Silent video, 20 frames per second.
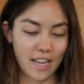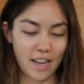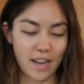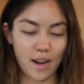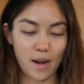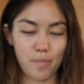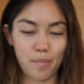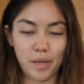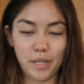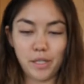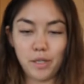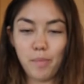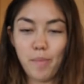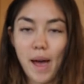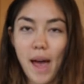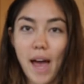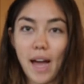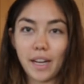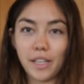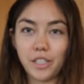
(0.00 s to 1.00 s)
I got a bunch of
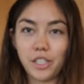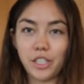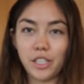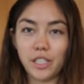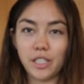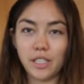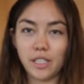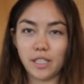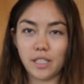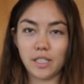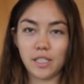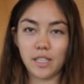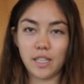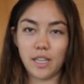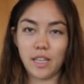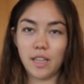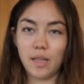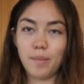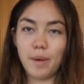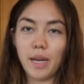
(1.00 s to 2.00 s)

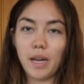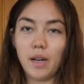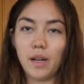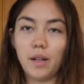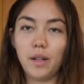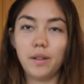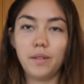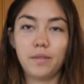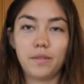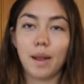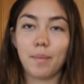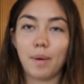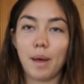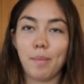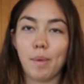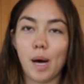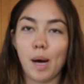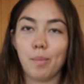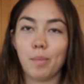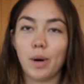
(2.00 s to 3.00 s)
packages in the mail and my
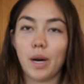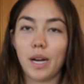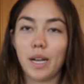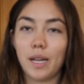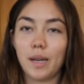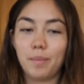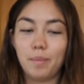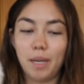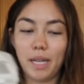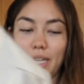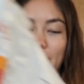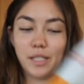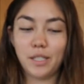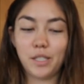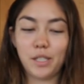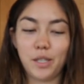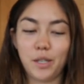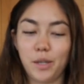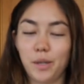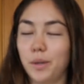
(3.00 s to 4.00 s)
mom wanted me
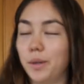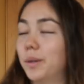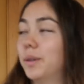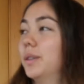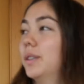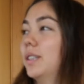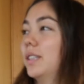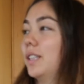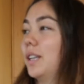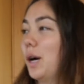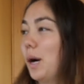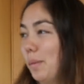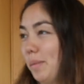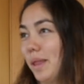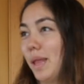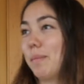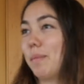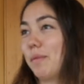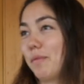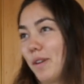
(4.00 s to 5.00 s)
to
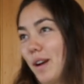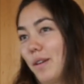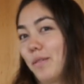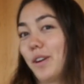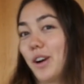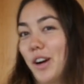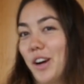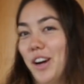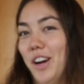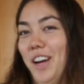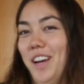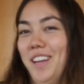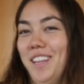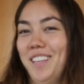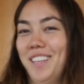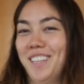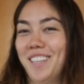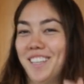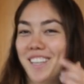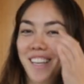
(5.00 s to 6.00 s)
open them in front of her.
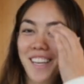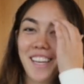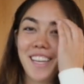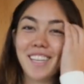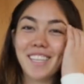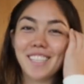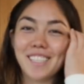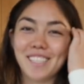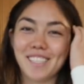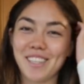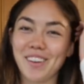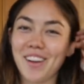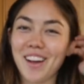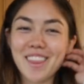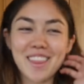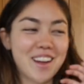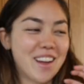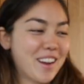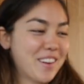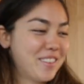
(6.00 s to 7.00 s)
So I
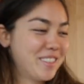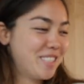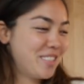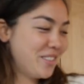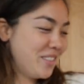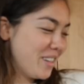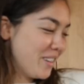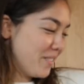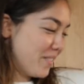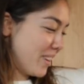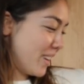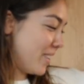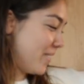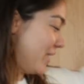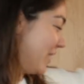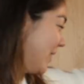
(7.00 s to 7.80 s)
thought I would do it in front of